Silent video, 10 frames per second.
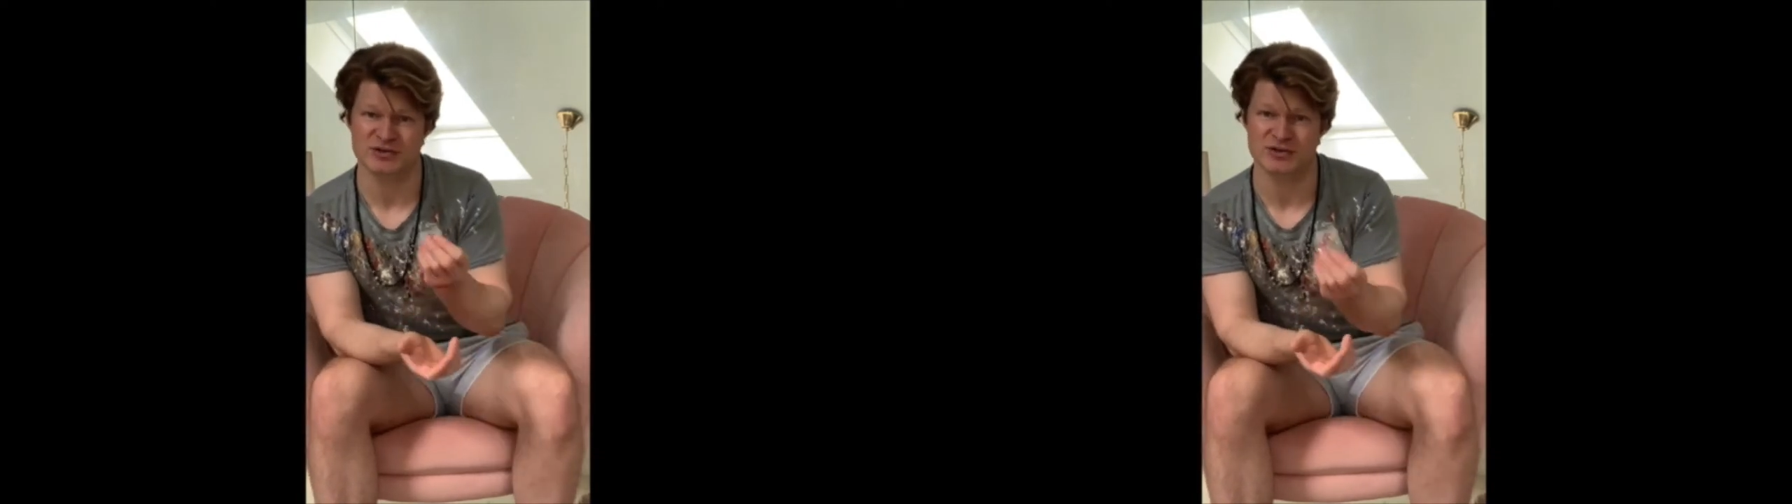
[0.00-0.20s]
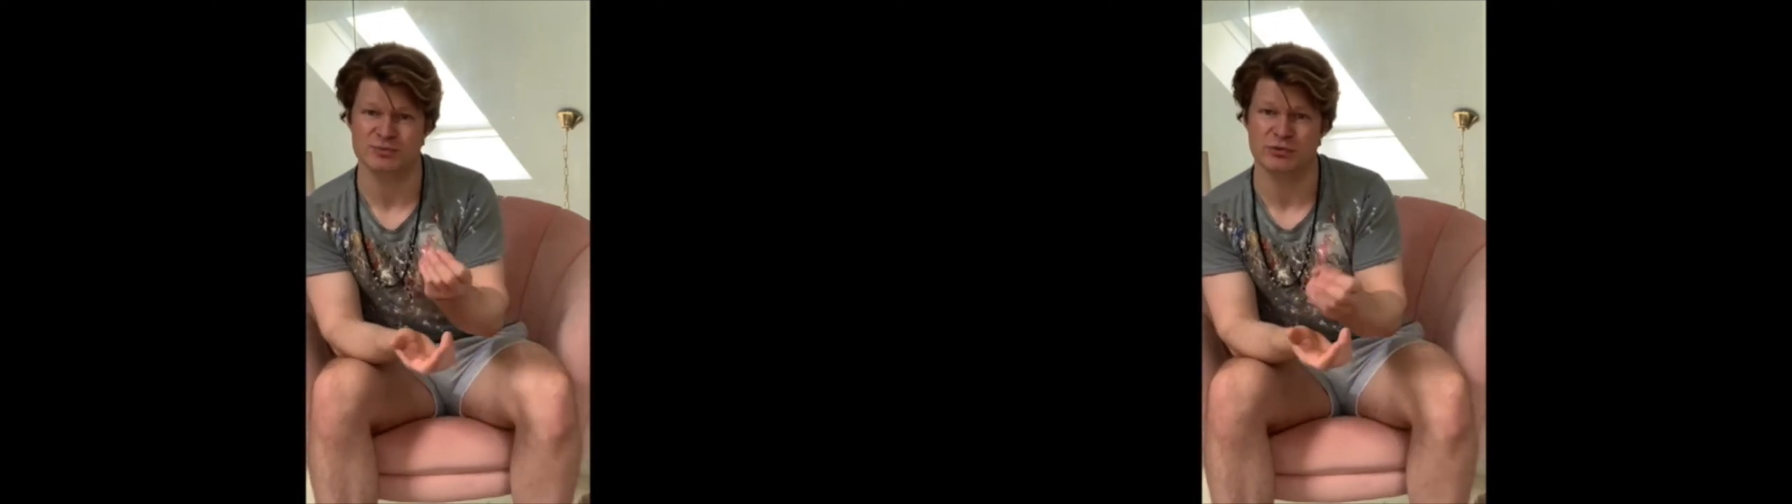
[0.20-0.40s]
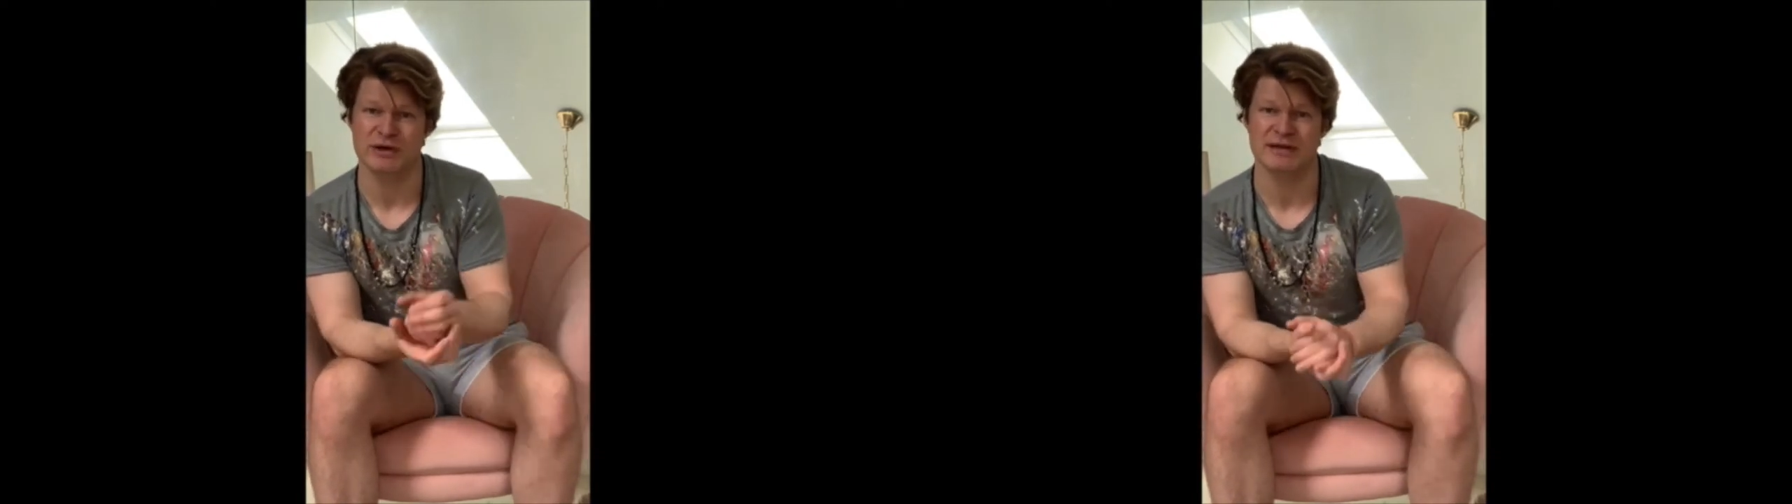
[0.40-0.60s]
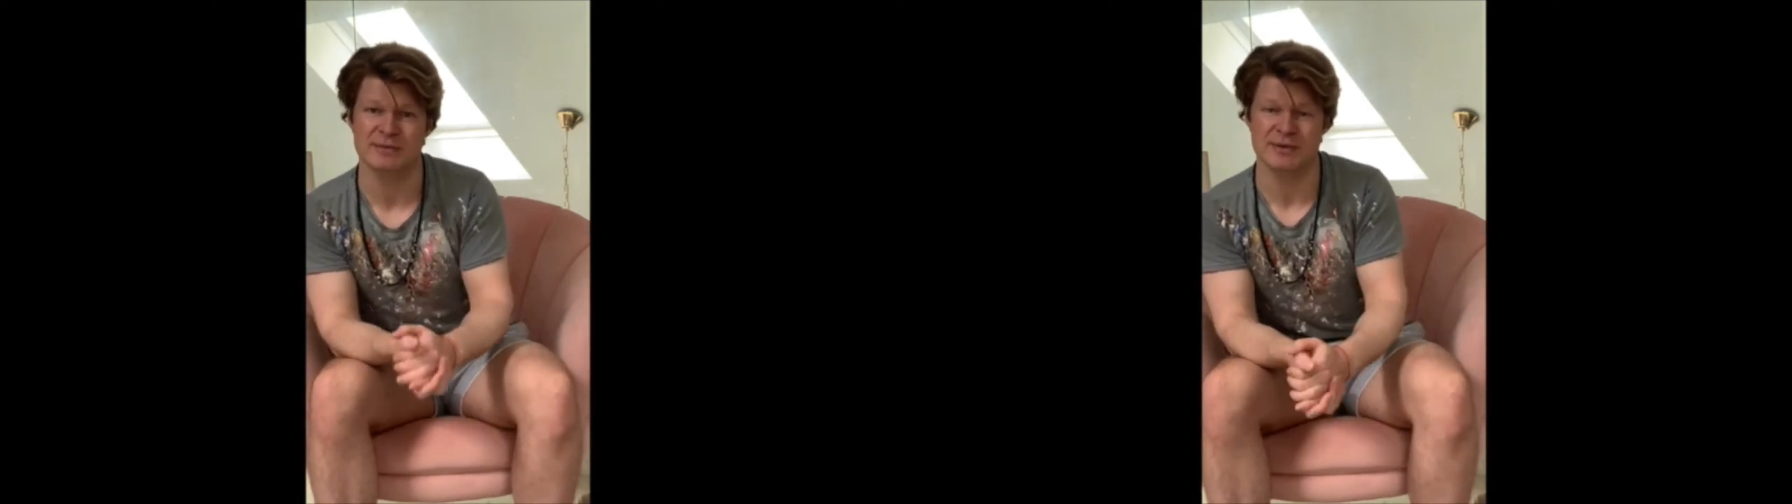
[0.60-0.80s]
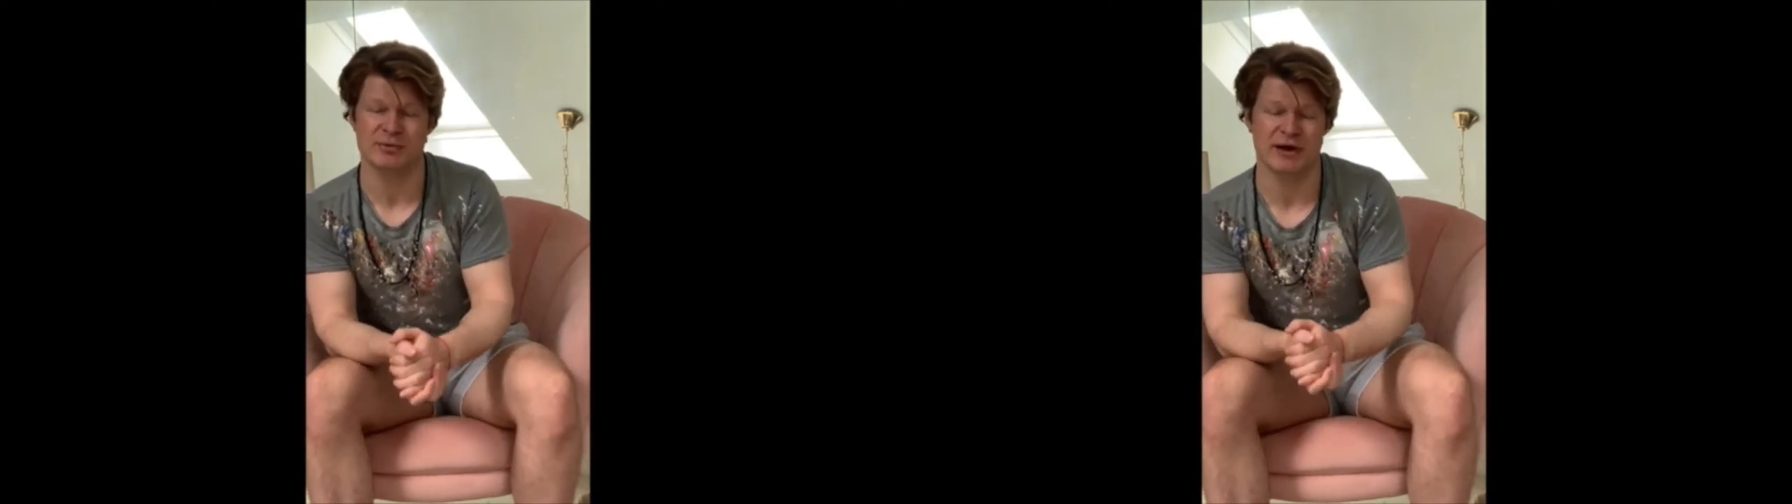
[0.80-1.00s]
Just breathe
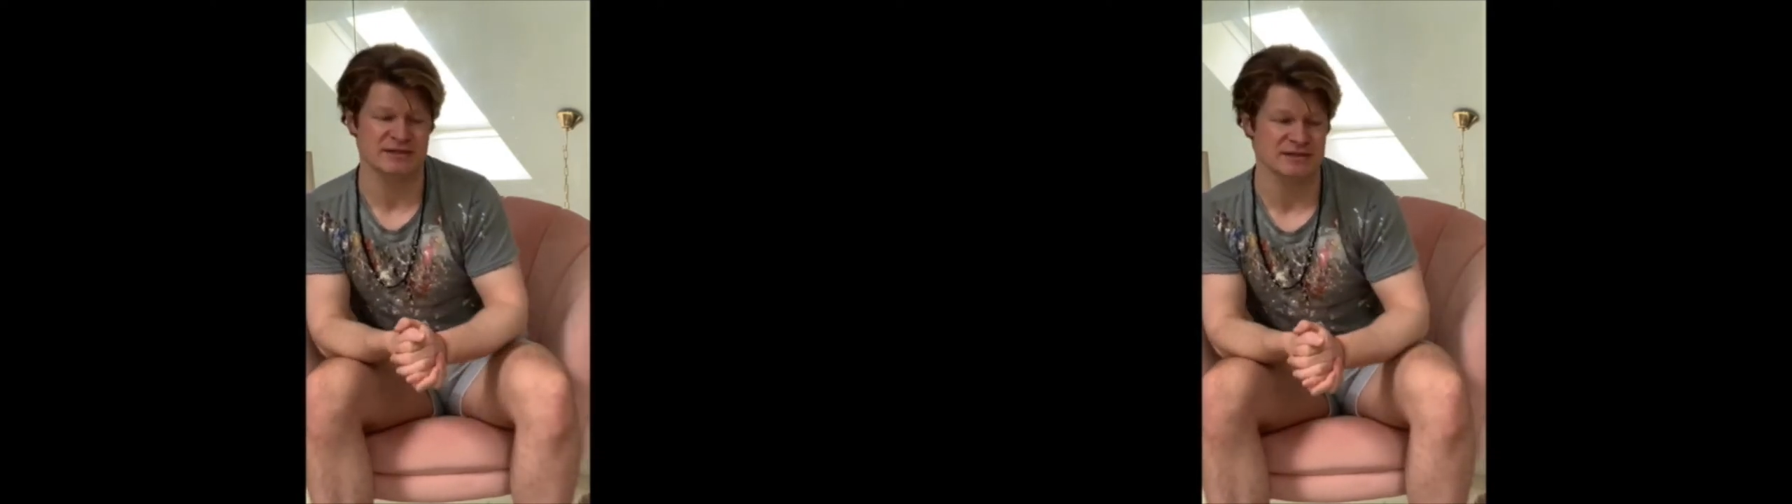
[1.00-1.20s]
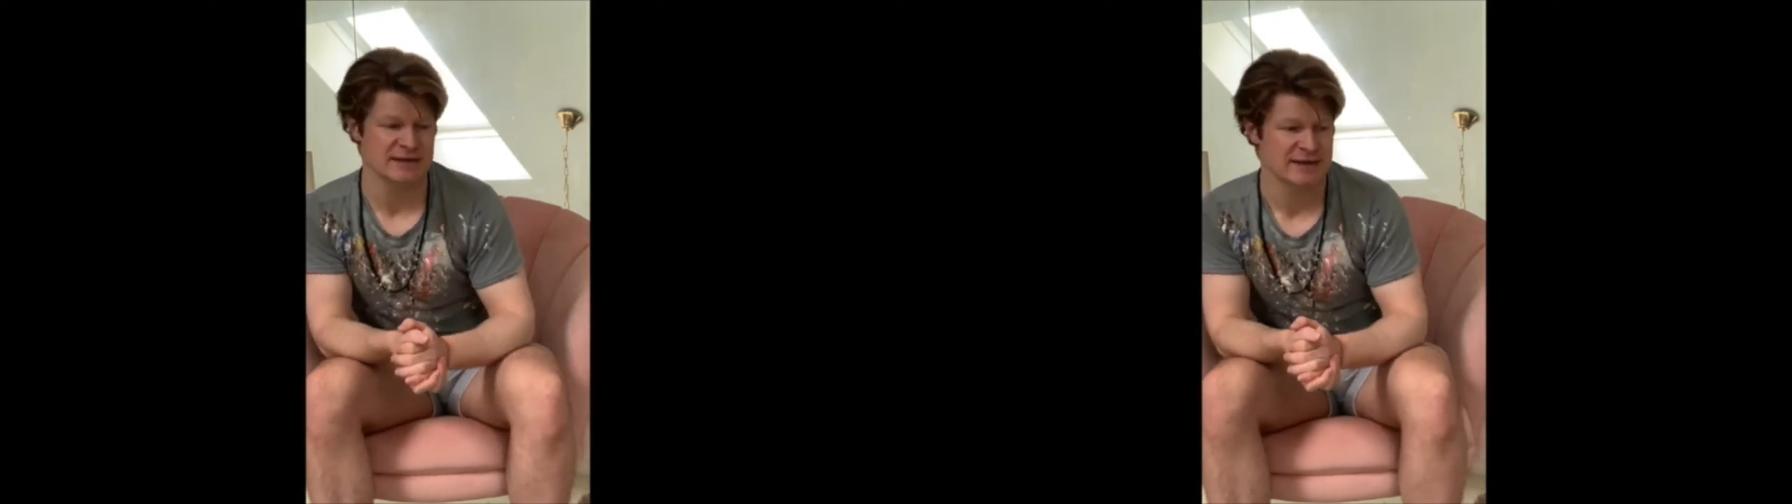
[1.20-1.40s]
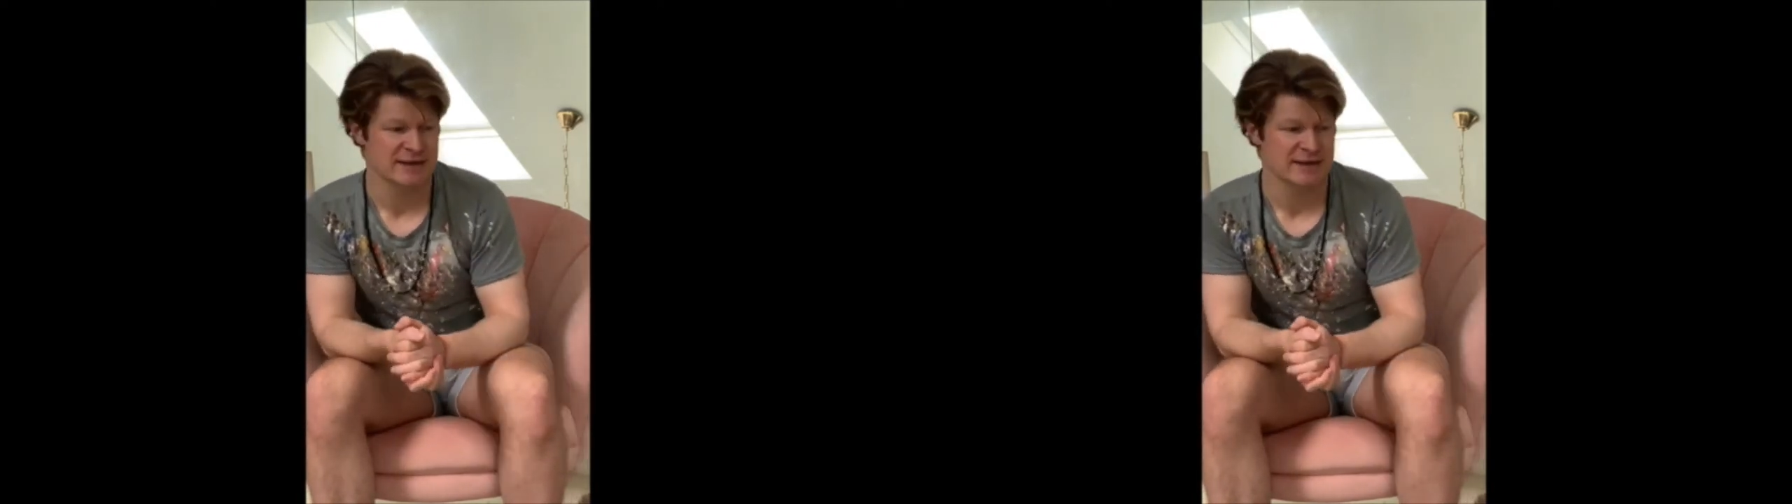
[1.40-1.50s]
and be present.